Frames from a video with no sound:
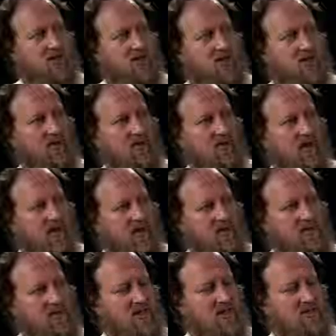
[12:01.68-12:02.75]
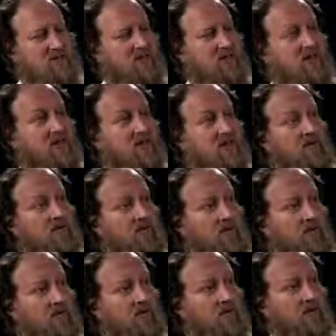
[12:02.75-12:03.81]
card and it says 3rd
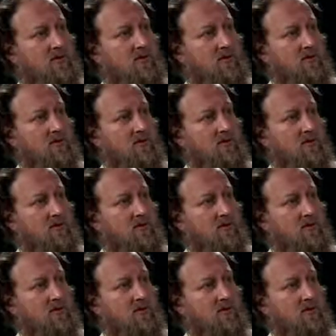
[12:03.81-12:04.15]
floor?